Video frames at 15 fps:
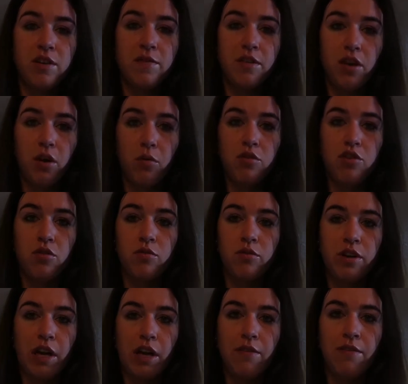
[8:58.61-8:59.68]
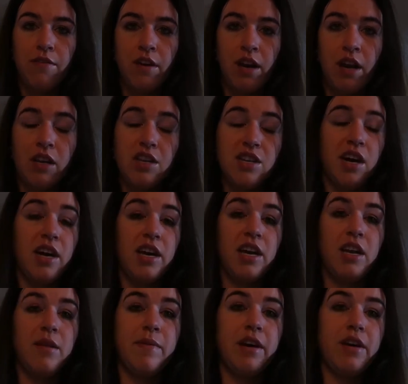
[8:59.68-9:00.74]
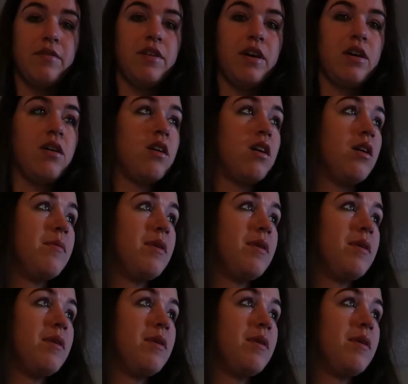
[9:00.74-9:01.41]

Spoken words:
even though I was already fucking dying in the back of that car,